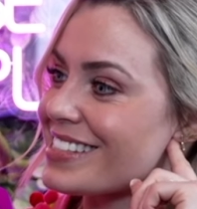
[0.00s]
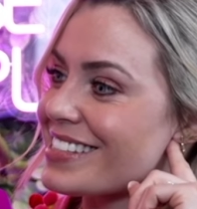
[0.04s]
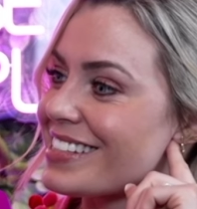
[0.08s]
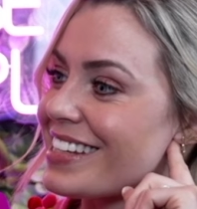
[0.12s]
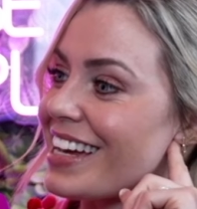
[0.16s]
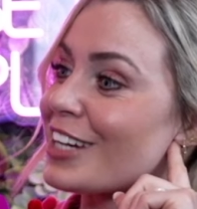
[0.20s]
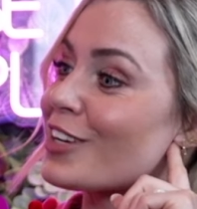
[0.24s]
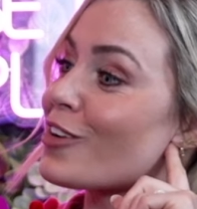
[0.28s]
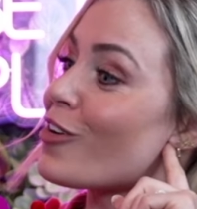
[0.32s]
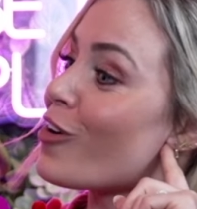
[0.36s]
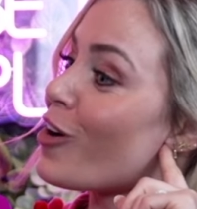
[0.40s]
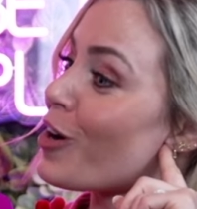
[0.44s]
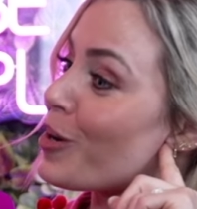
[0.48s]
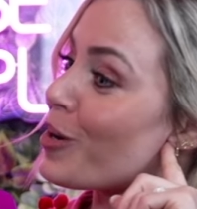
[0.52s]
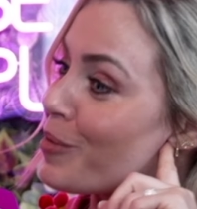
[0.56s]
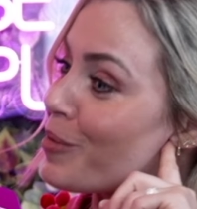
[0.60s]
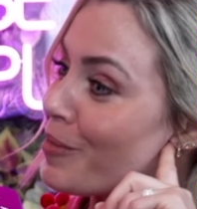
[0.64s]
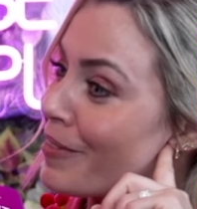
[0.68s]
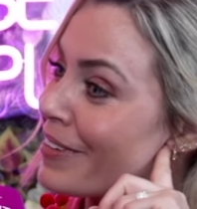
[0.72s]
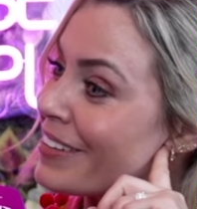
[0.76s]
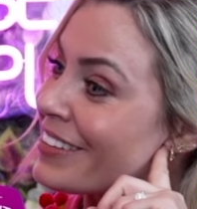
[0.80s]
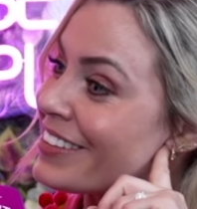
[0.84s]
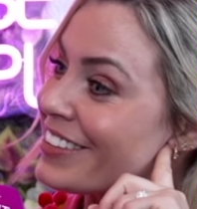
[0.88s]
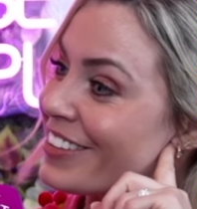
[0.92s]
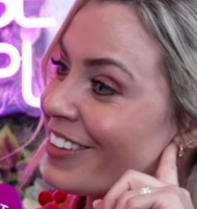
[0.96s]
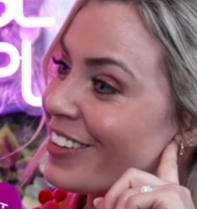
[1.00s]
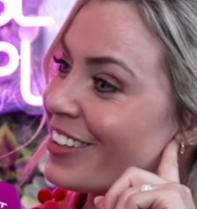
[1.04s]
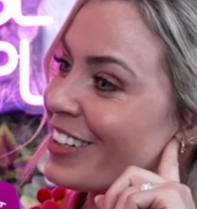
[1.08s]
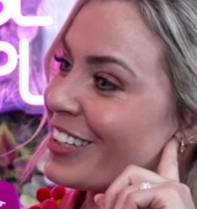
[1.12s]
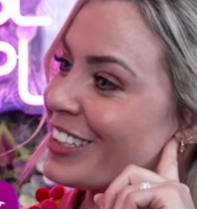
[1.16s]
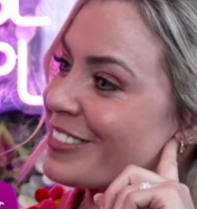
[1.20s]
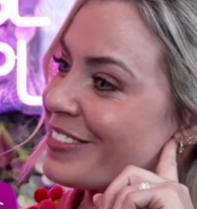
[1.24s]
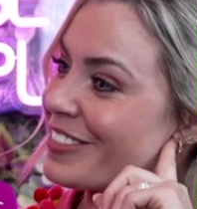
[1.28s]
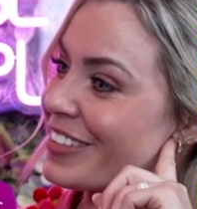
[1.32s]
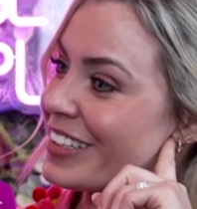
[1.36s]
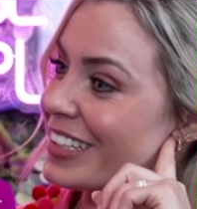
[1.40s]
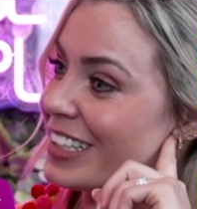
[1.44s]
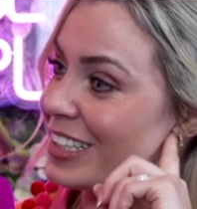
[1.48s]
And Cork were in the All-Ireland
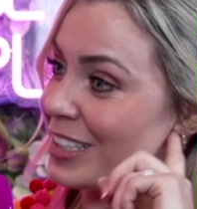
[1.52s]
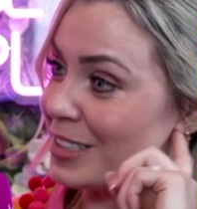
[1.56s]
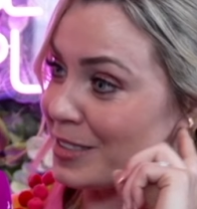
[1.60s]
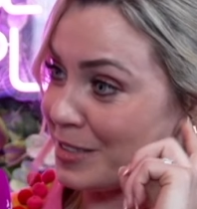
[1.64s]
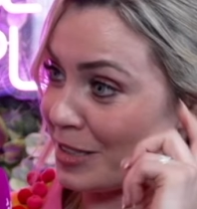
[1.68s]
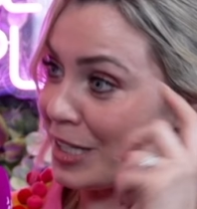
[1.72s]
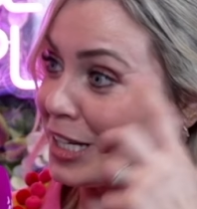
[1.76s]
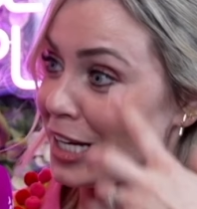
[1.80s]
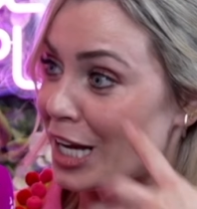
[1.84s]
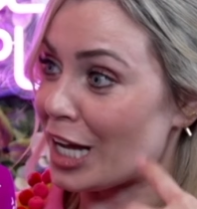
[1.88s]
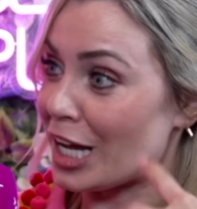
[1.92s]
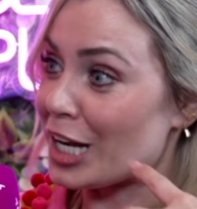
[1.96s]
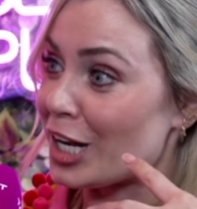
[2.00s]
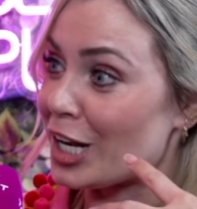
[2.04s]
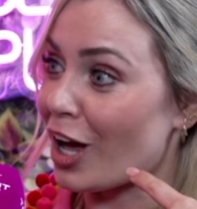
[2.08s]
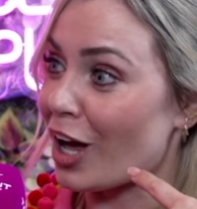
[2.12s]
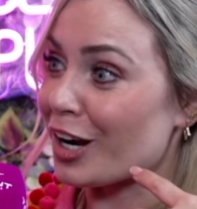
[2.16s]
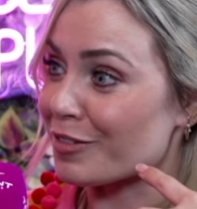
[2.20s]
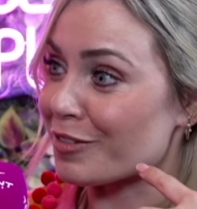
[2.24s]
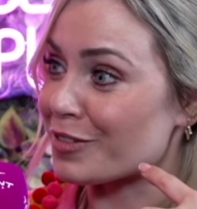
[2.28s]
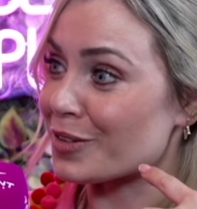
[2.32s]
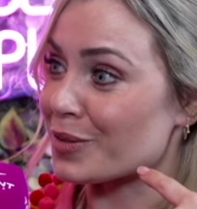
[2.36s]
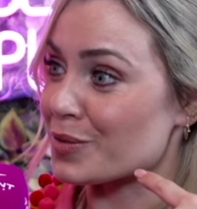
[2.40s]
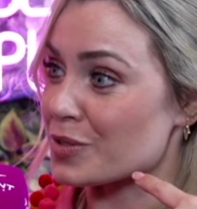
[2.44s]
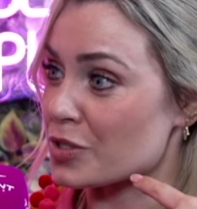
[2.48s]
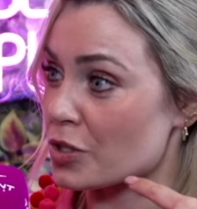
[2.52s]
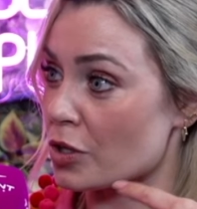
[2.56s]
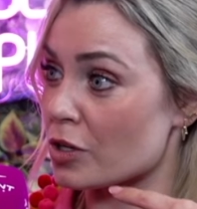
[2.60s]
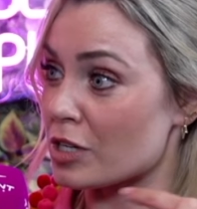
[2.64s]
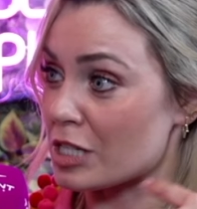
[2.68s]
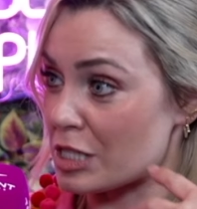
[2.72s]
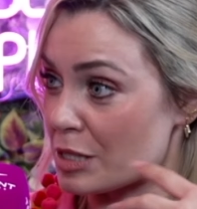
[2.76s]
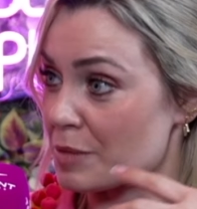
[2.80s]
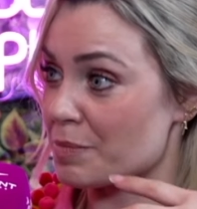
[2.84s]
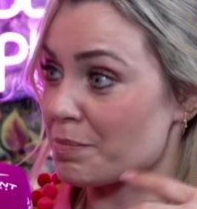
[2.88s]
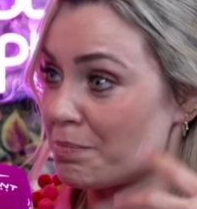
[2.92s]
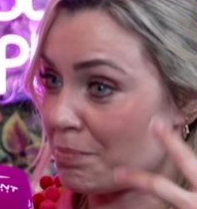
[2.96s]
final. A lot of those girls,